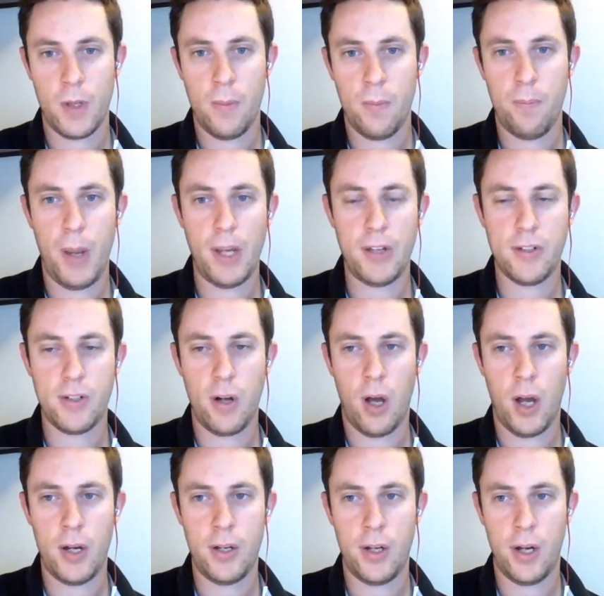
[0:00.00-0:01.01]
based
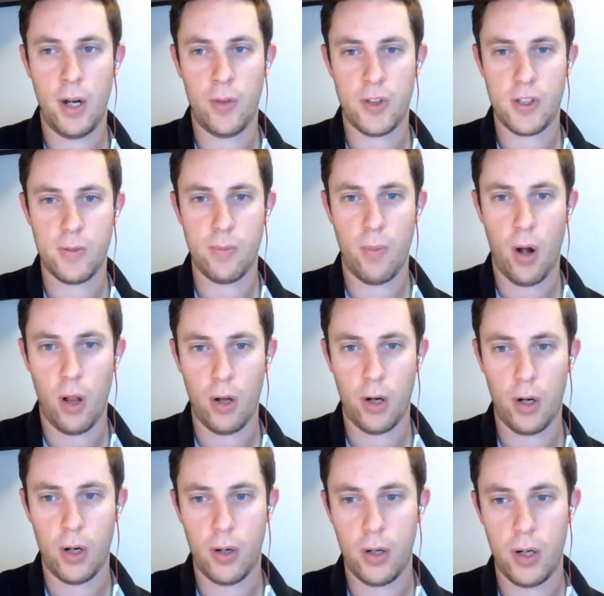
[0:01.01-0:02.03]
on the
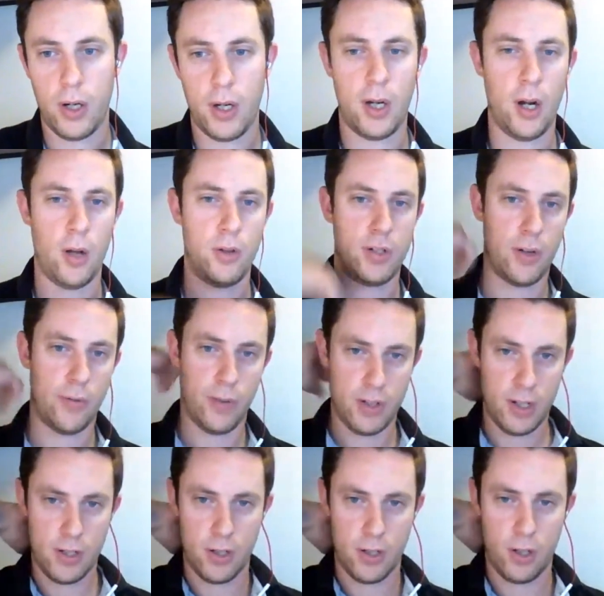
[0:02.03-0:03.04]
smaller
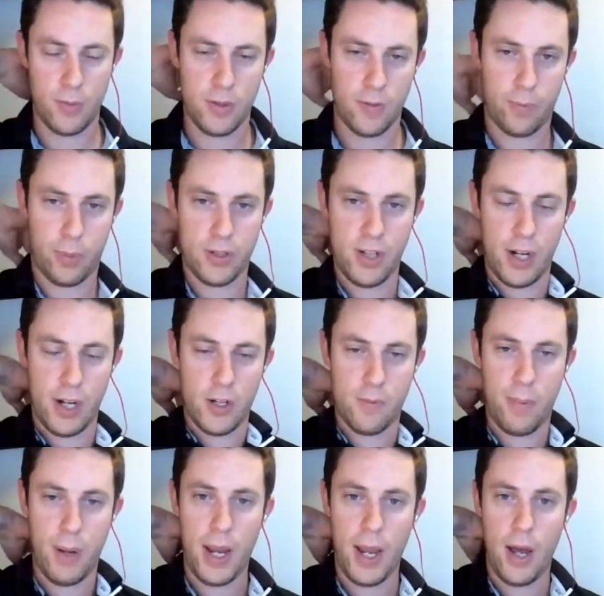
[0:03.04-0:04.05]
differences in terms of percentage
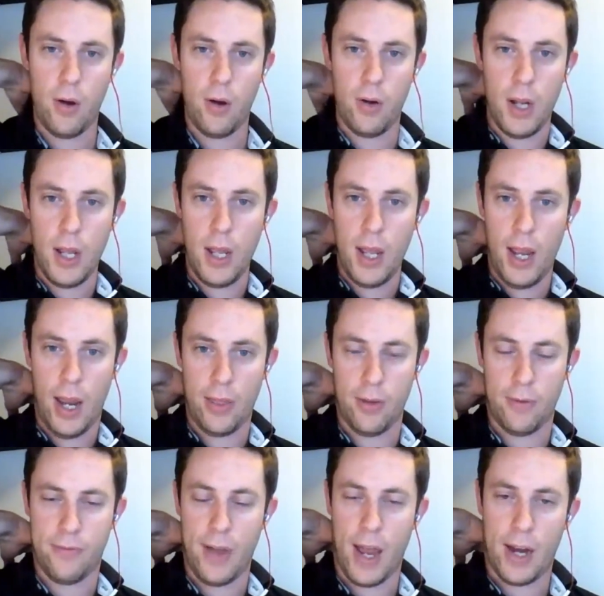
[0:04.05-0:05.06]
payout, and the
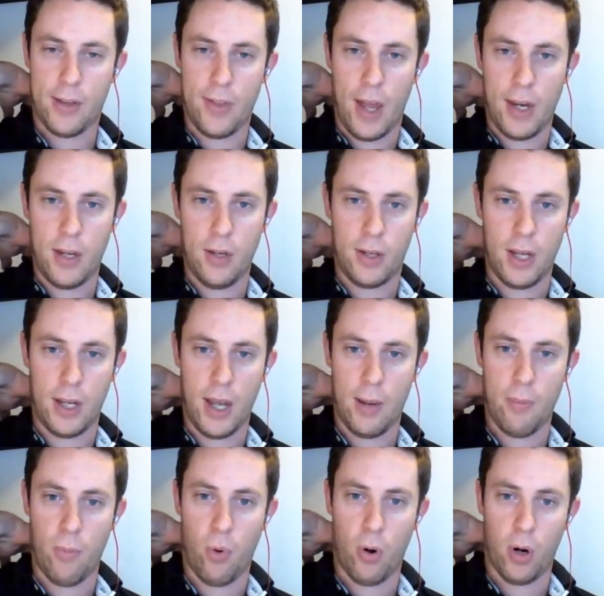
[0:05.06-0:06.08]
fact that you can get
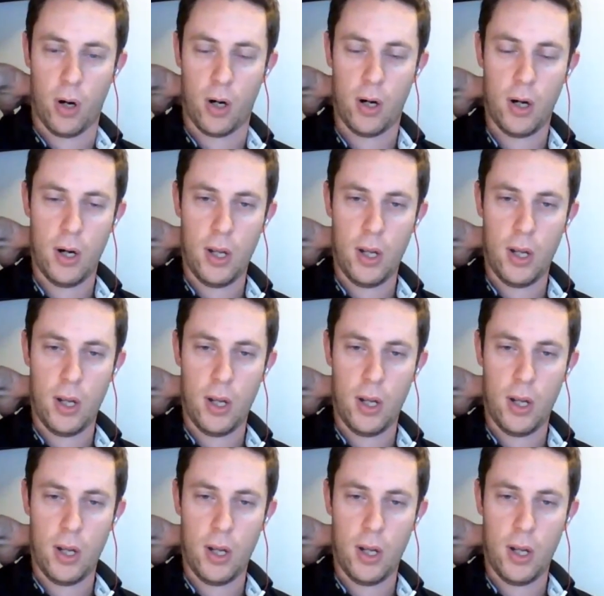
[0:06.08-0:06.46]
more